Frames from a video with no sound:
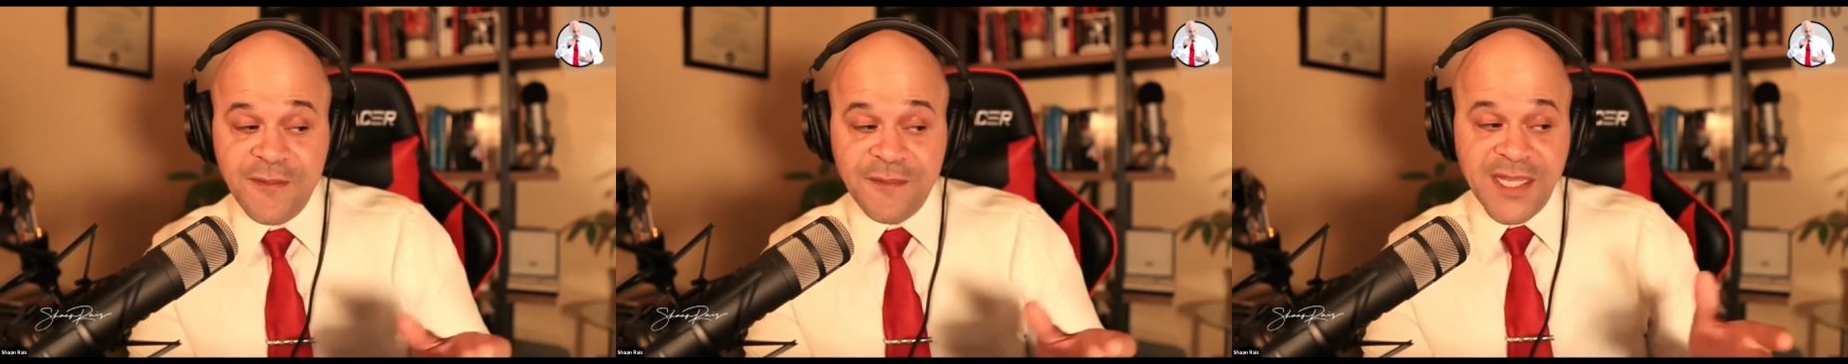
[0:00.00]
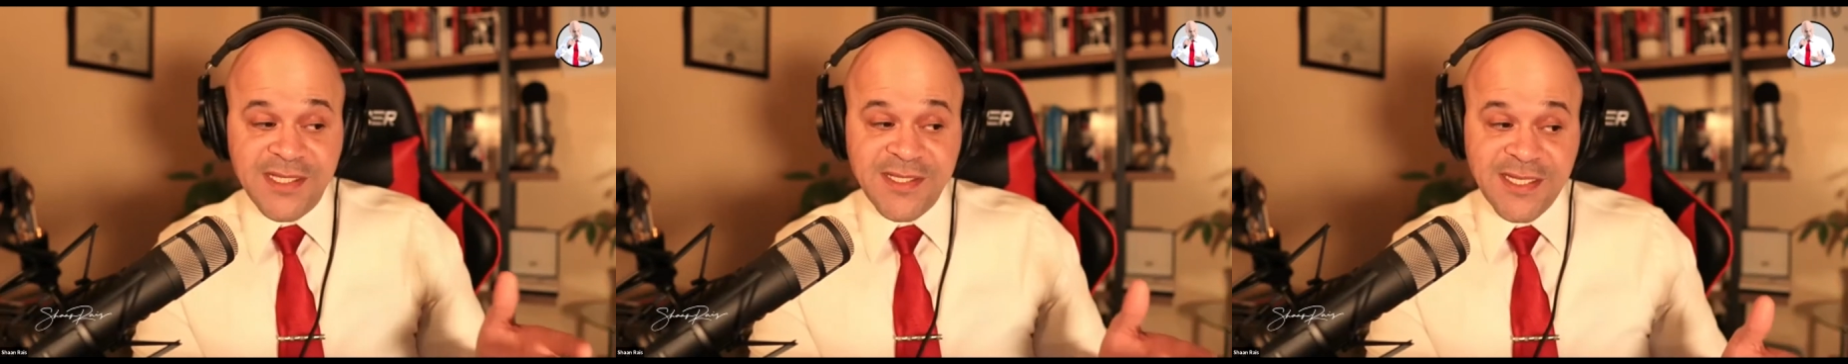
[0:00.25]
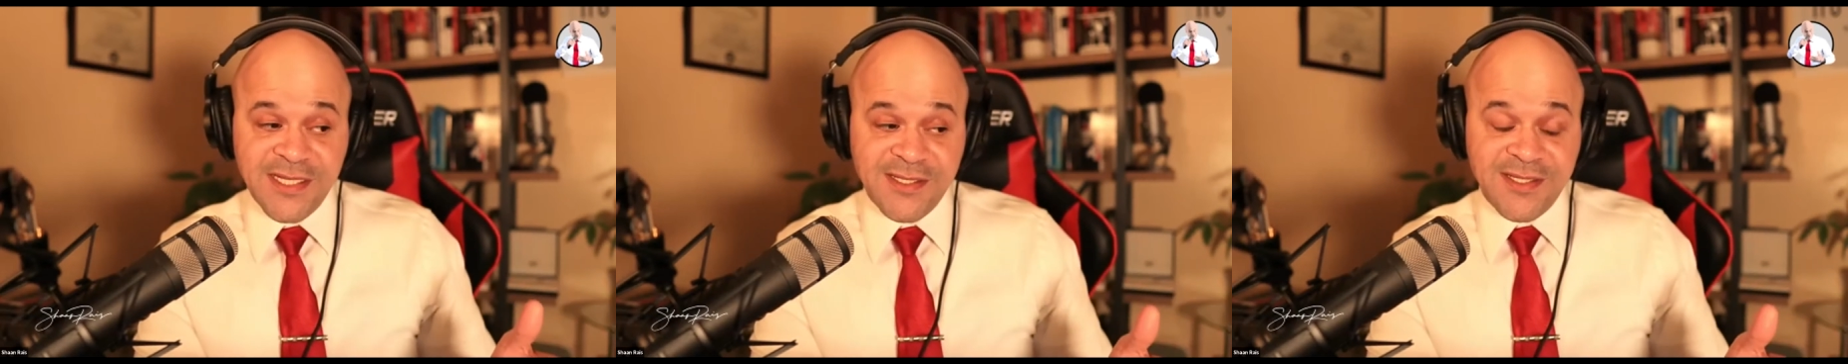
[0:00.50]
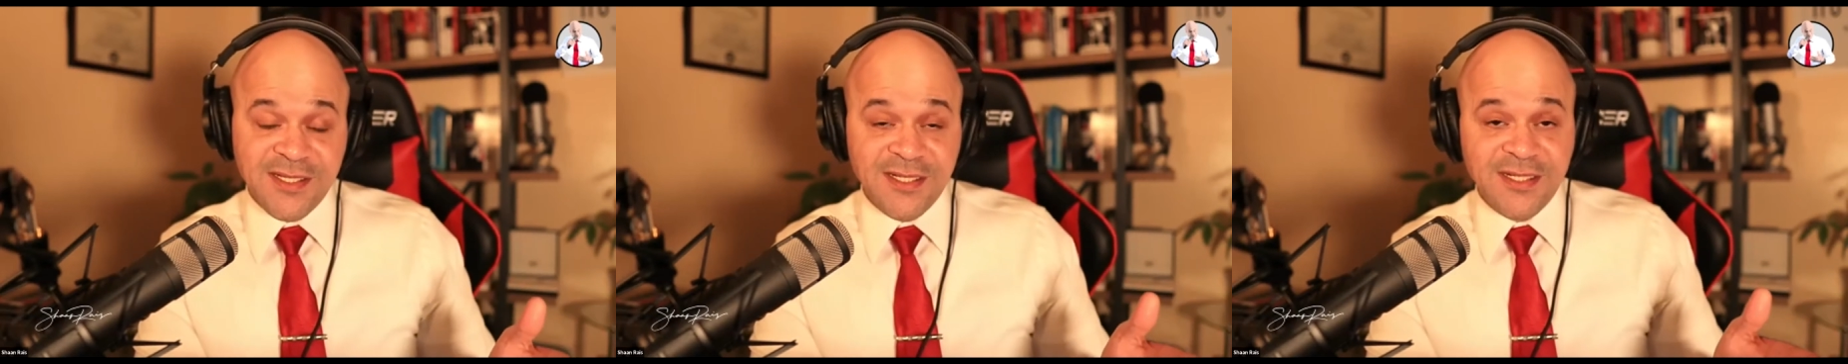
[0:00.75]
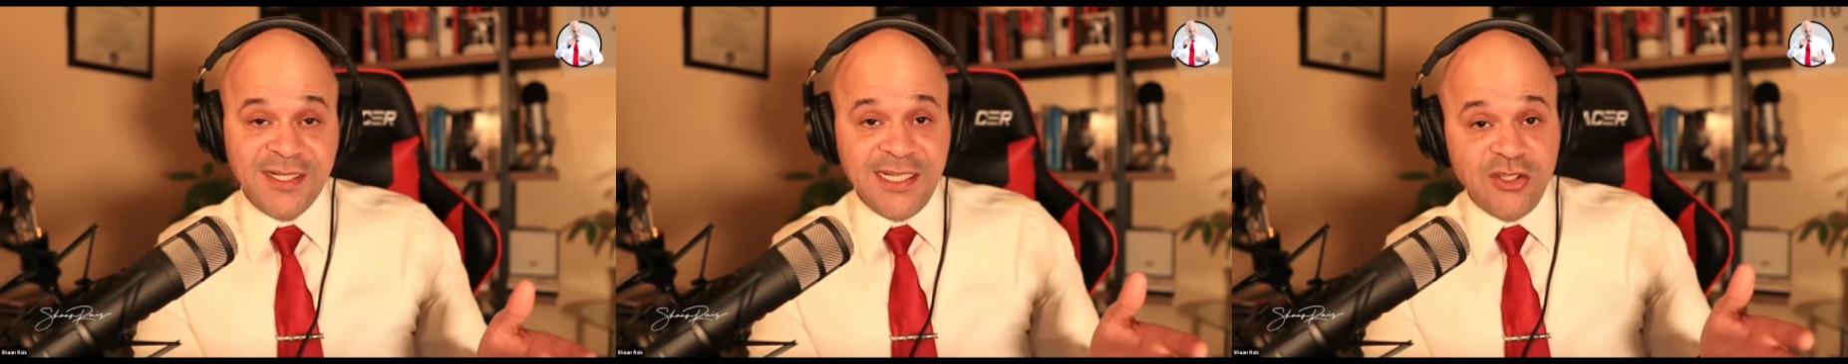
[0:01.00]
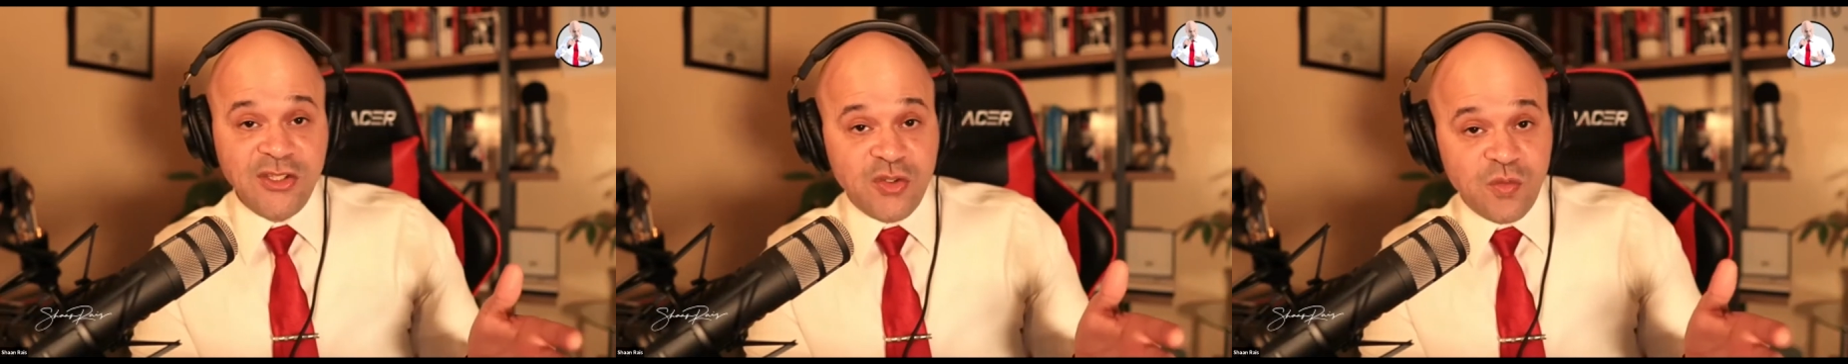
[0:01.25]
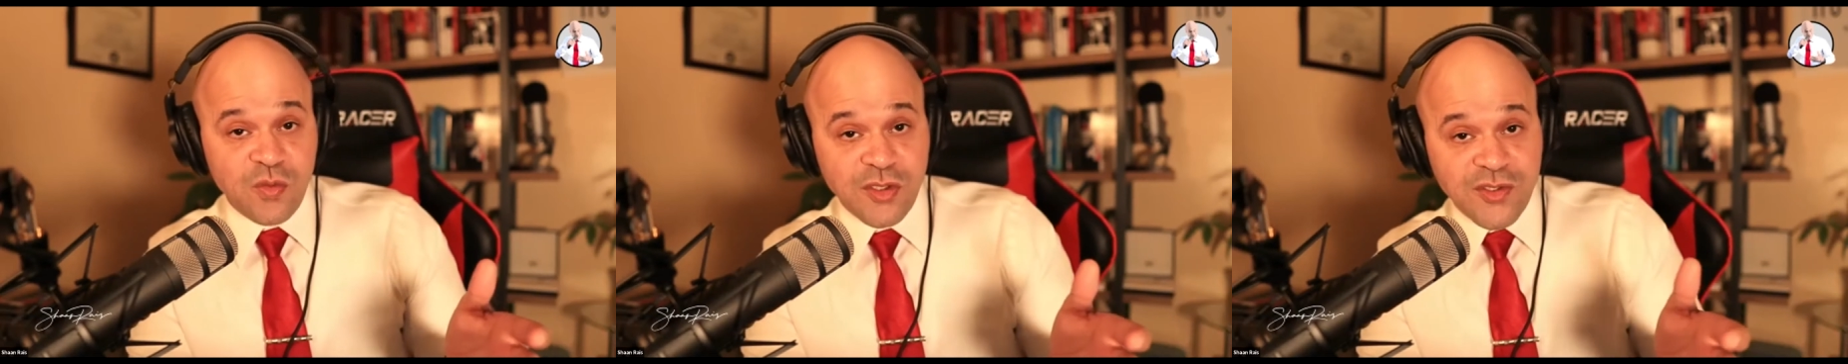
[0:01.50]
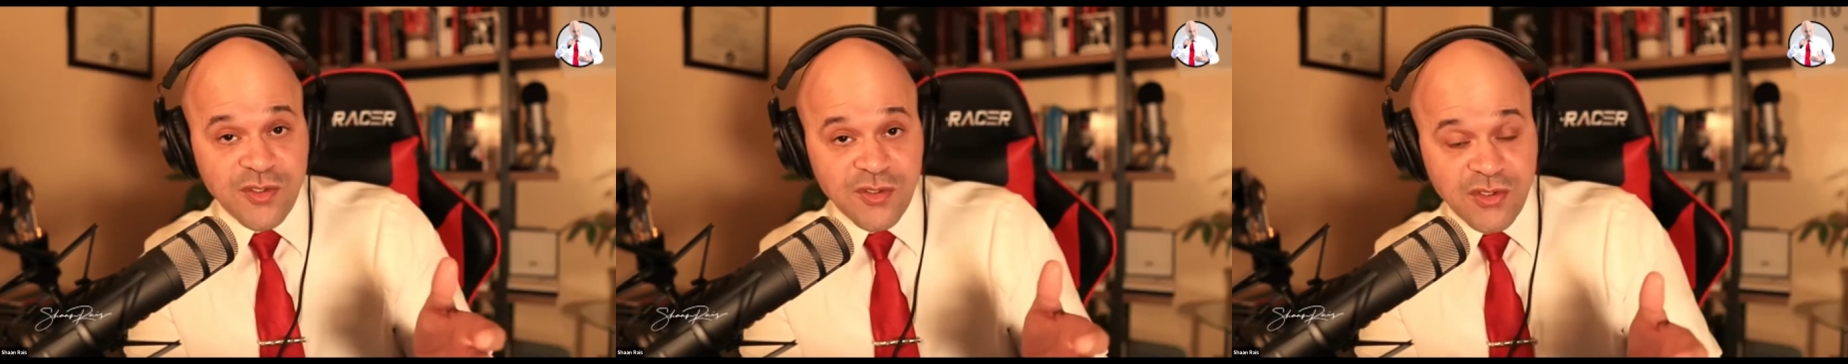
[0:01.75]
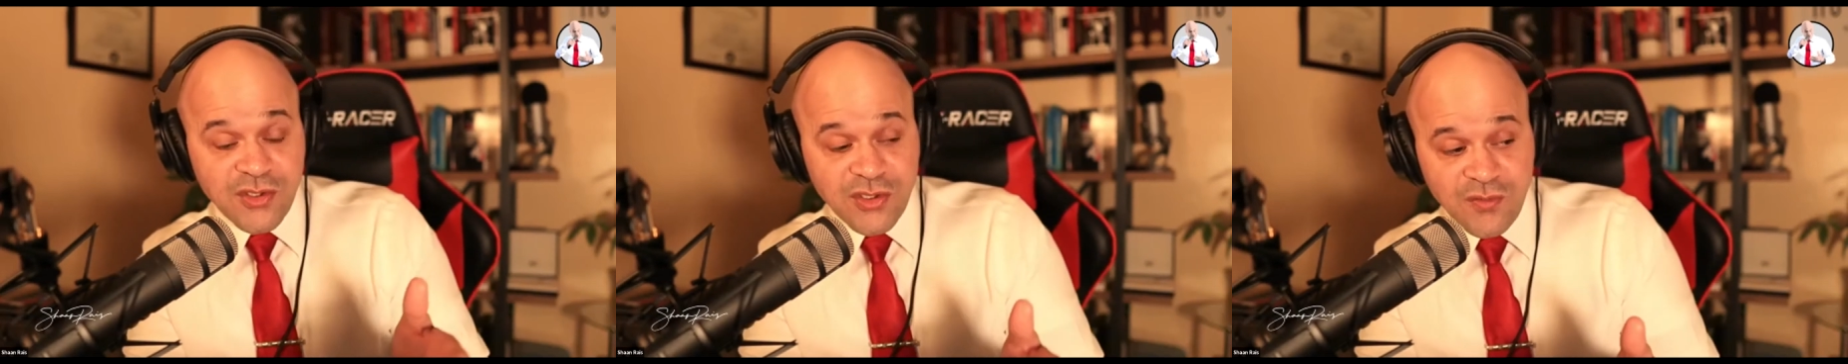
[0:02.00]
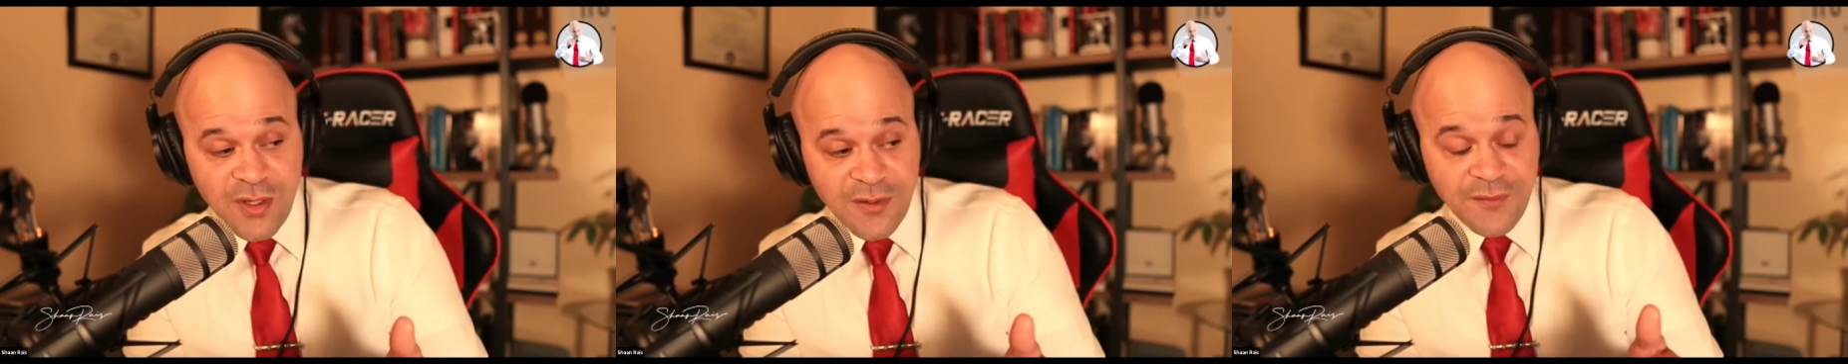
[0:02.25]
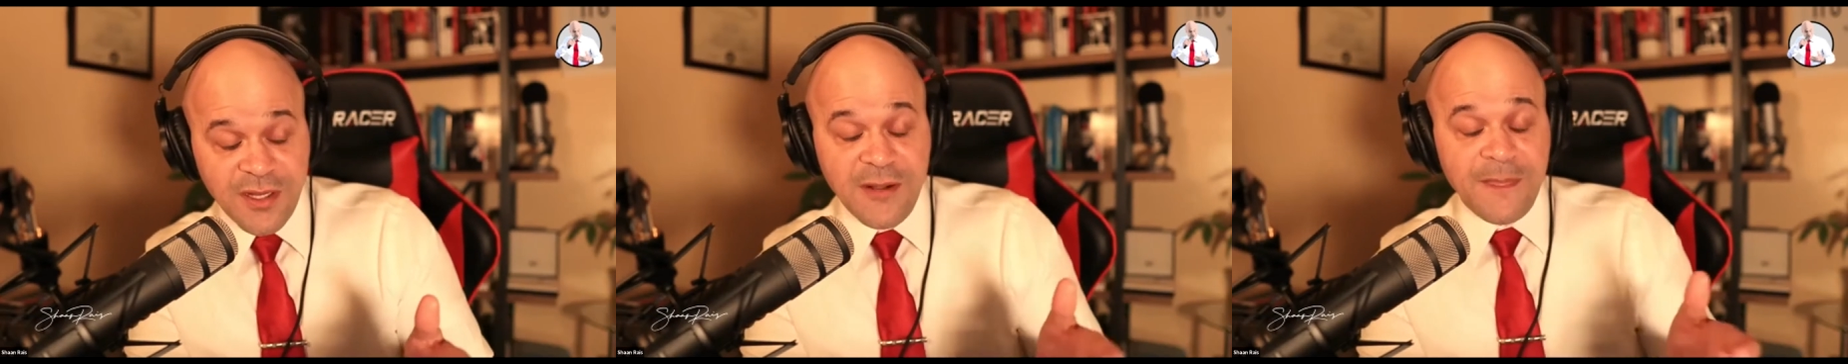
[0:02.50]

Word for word: They tend to lean towards the strength,